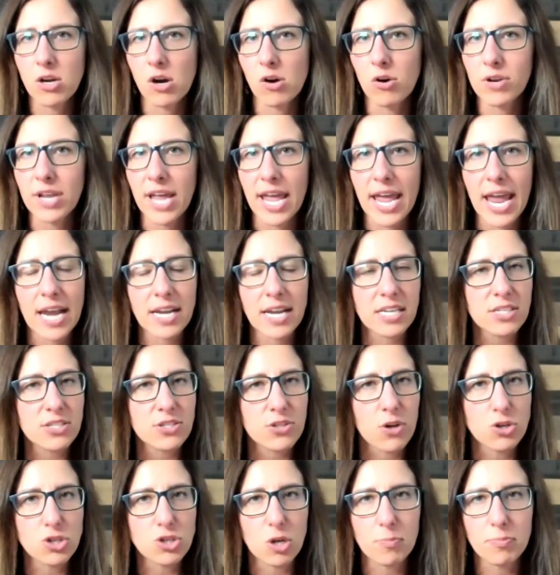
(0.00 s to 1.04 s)
Go to any
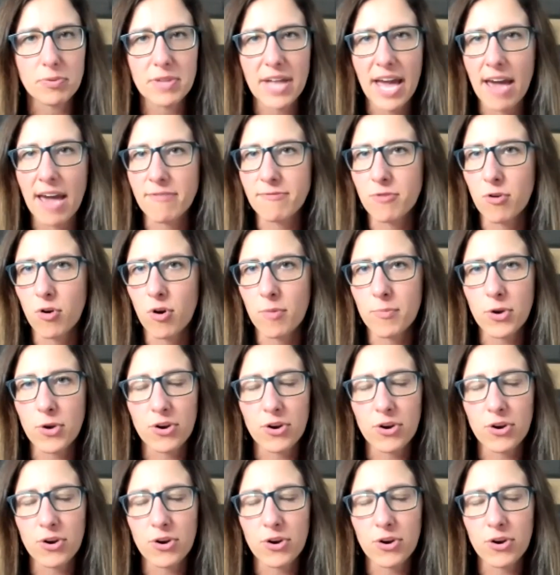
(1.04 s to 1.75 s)
social platform.